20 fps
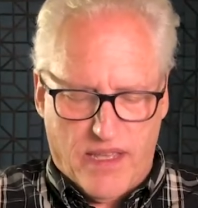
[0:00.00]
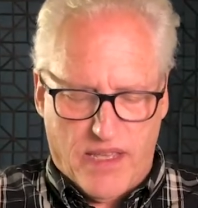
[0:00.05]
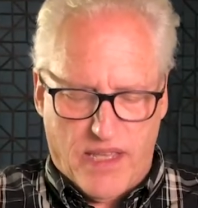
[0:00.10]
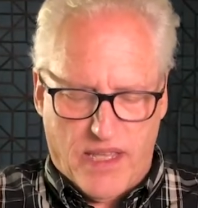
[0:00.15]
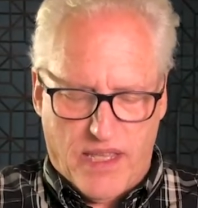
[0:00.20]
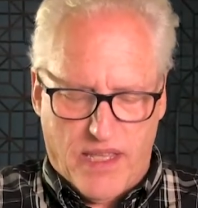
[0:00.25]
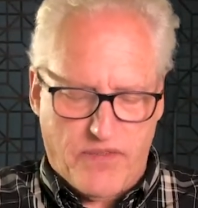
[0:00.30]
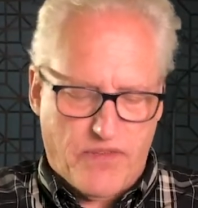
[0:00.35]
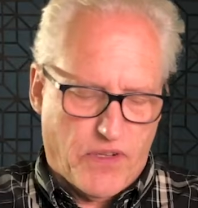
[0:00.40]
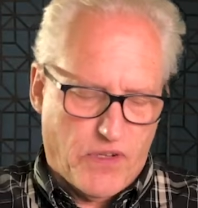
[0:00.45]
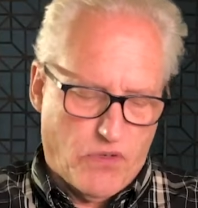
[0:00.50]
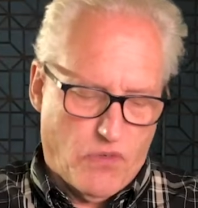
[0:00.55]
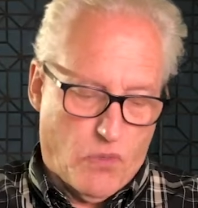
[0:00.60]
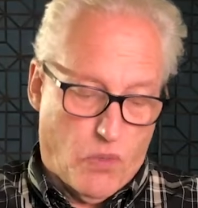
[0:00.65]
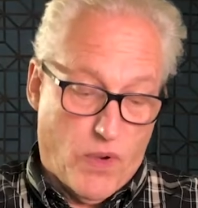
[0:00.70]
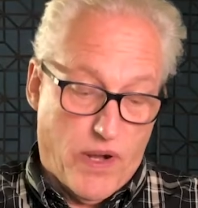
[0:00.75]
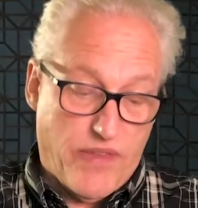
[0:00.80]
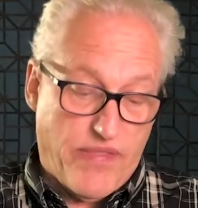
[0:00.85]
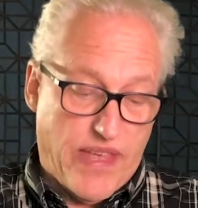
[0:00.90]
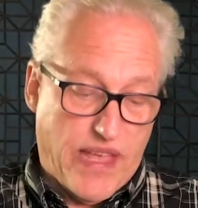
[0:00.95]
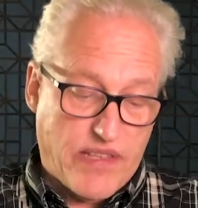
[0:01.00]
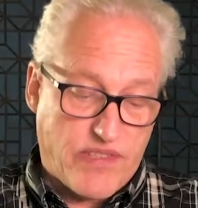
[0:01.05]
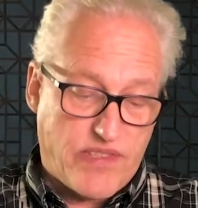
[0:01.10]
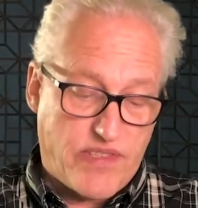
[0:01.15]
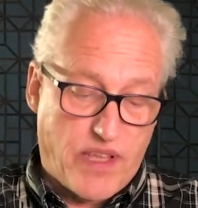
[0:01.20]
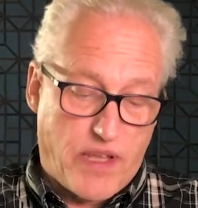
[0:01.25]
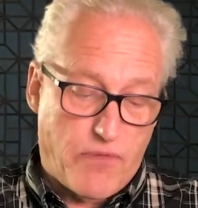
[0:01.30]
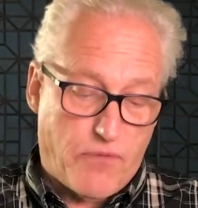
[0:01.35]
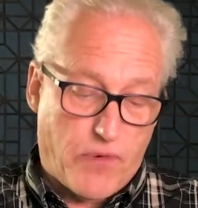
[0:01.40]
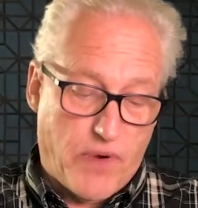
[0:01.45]
even where that
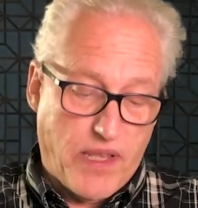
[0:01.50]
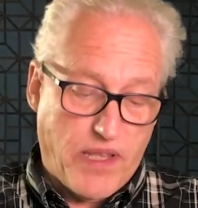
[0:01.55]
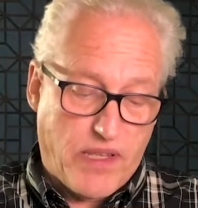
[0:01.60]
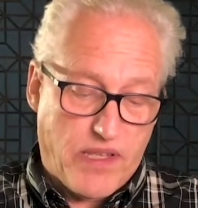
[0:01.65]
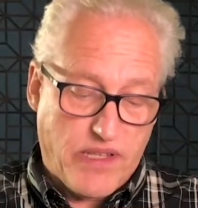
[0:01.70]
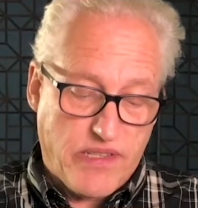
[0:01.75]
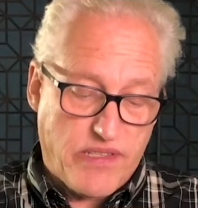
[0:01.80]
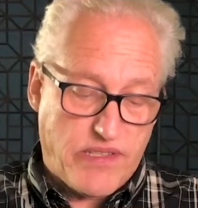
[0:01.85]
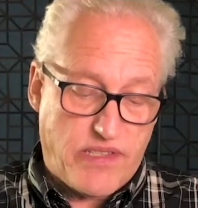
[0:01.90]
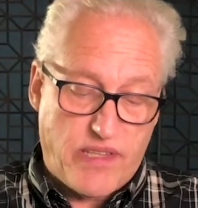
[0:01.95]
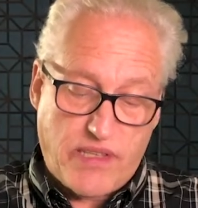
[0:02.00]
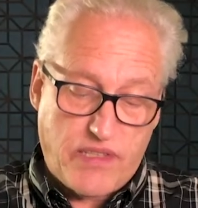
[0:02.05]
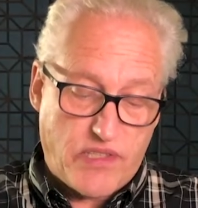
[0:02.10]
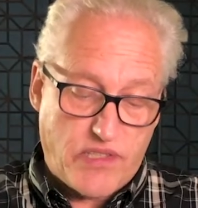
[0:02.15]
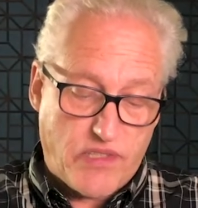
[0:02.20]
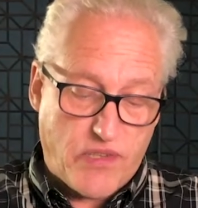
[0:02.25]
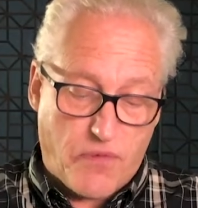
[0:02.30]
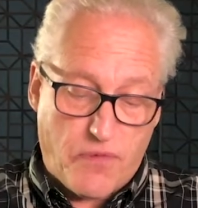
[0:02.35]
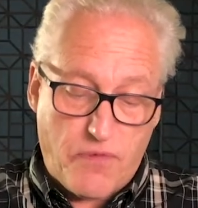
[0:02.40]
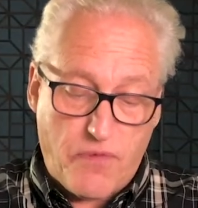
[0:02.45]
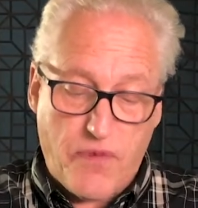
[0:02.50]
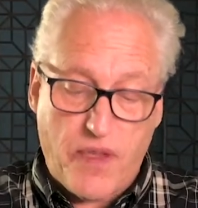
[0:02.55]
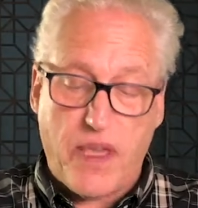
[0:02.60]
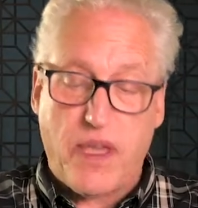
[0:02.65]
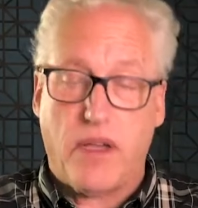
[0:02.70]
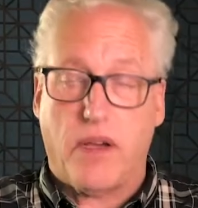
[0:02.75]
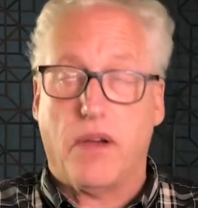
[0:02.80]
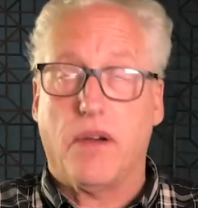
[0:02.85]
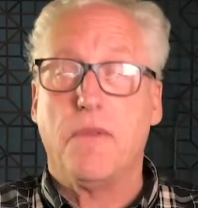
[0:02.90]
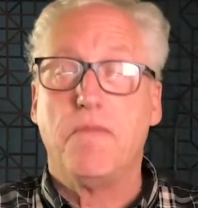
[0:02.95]
suffering consists of
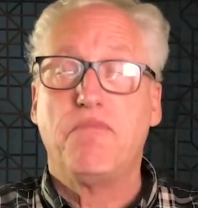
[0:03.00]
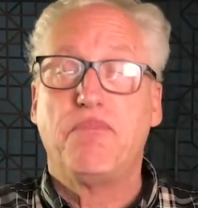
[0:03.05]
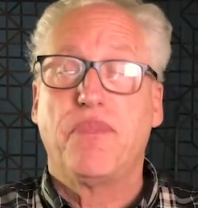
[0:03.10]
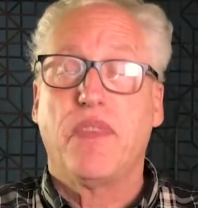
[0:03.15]
fear,